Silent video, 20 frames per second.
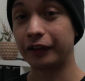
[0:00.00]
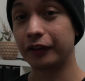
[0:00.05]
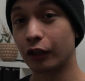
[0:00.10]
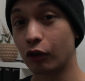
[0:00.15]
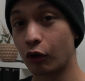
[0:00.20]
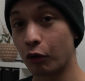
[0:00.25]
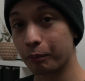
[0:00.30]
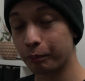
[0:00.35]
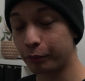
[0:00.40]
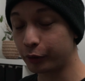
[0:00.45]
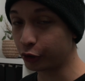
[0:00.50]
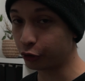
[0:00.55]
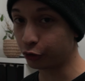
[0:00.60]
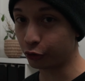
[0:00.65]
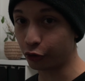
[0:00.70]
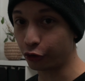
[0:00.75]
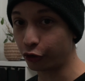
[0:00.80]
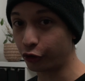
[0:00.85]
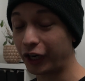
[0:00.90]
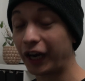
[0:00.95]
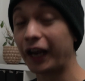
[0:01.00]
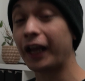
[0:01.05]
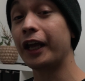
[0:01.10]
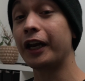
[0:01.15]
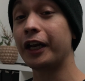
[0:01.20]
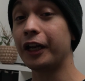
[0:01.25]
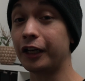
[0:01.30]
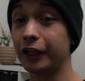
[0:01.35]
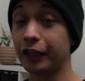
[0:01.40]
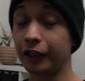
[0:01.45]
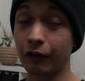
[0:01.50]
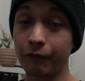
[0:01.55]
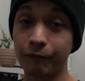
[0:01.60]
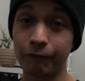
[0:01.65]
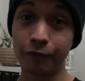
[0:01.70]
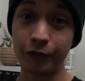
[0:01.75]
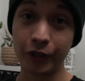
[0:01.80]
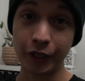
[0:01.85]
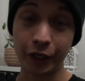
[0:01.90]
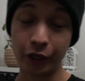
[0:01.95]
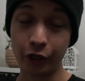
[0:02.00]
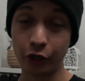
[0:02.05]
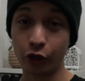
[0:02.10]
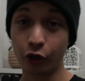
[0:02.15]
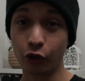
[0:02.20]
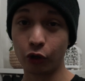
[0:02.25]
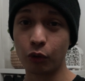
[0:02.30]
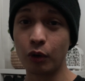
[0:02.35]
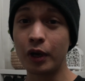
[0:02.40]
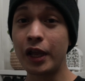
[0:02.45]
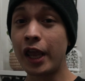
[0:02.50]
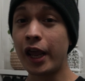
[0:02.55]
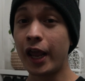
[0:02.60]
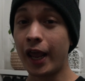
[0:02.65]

at the computer editing a video